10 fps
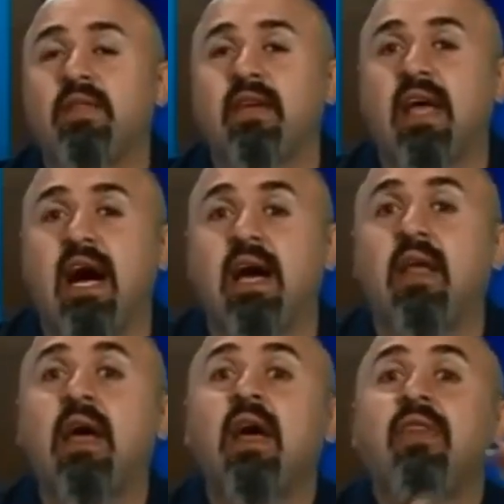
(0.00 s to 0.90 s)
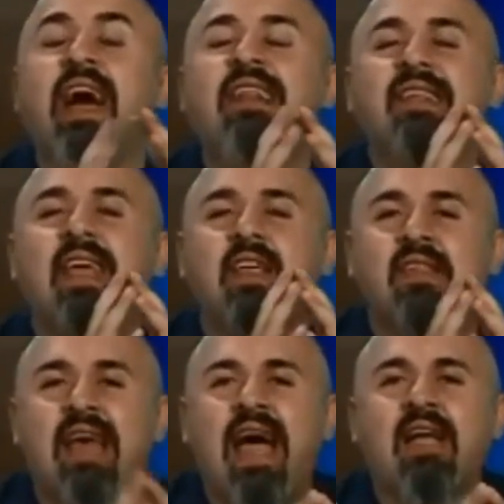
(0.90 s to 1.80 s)
Pray to God. That's
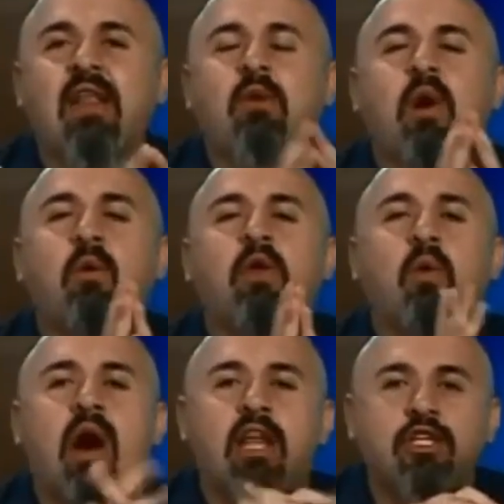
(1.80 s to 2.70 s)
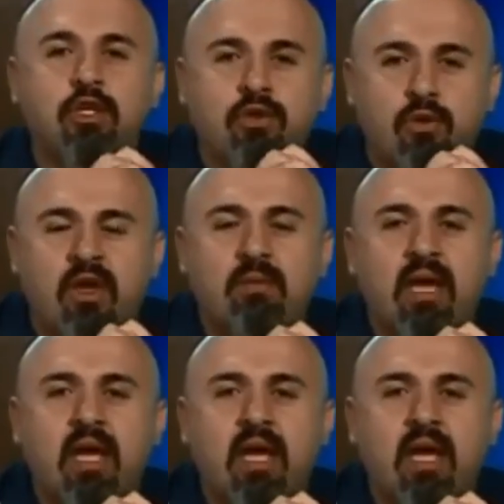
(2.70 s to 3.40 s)
exactly what we wanted you to